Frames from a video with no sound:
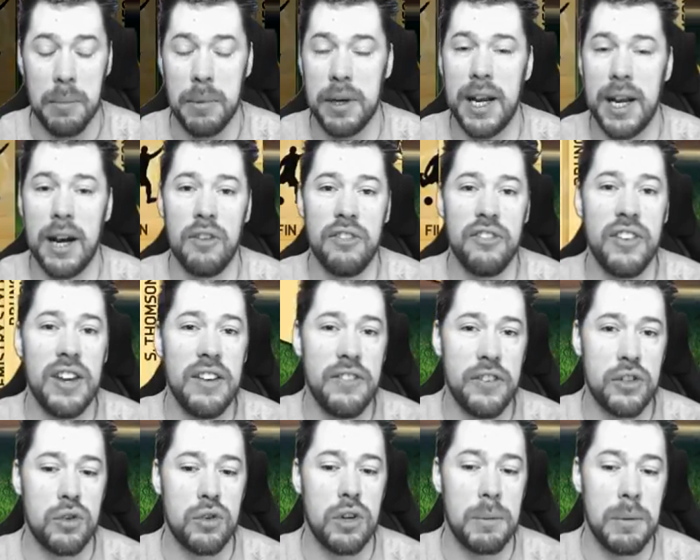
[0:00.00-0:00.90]
But now
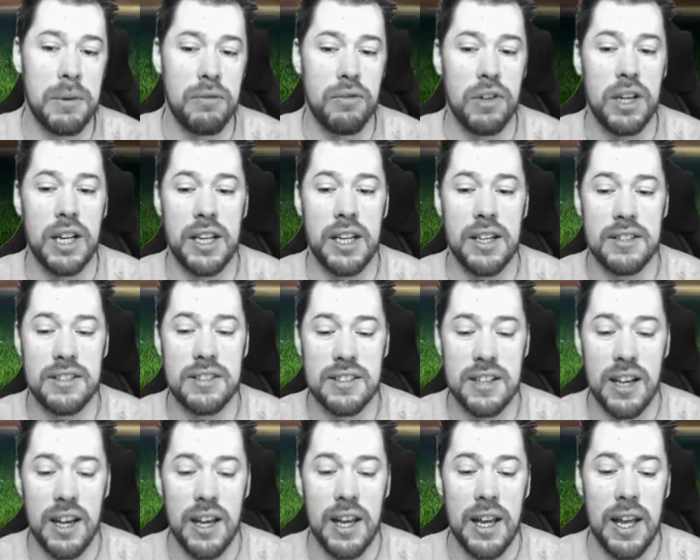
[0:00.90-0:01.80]
FIFA's already been
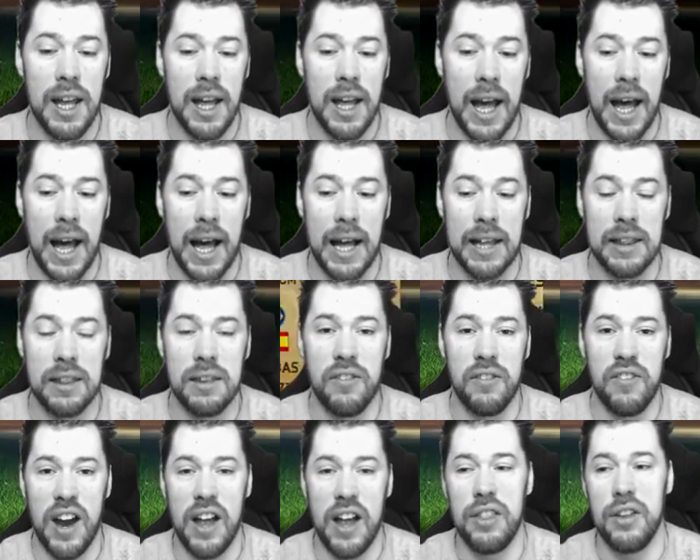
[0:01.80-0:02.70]
released, and the
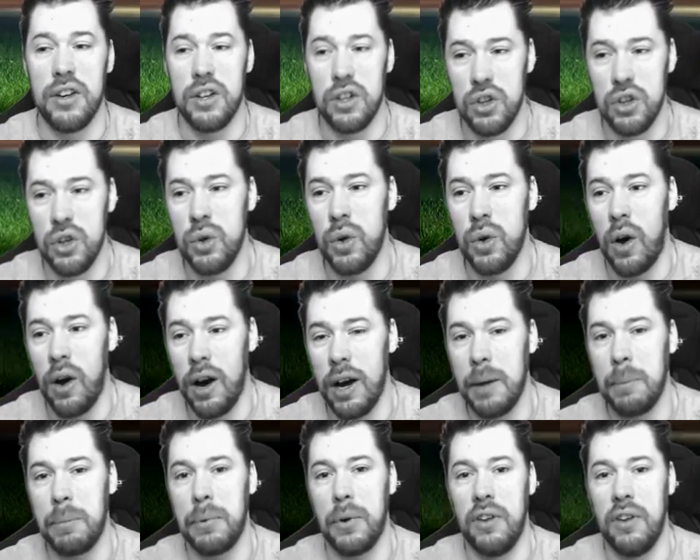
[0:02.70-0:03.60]
fact that the new
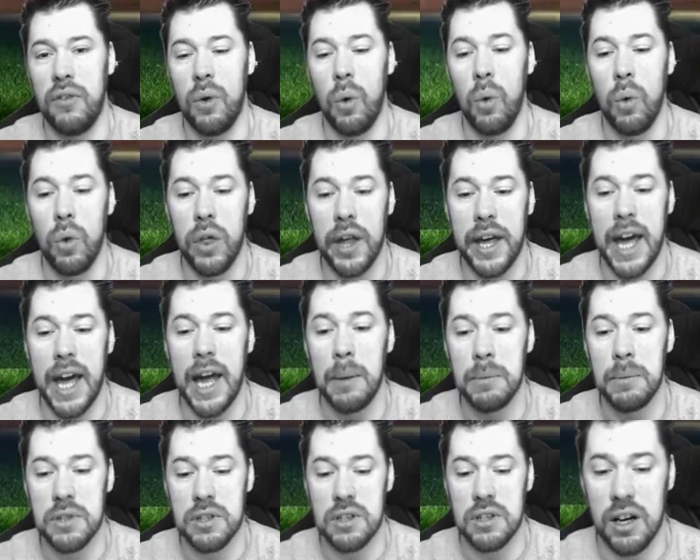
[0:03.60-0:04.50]
hype of all the
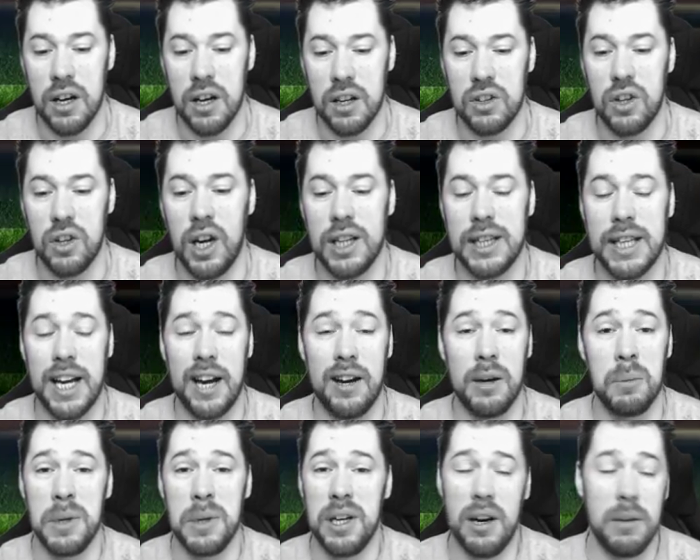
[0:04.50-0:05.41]
games has of died down a bit,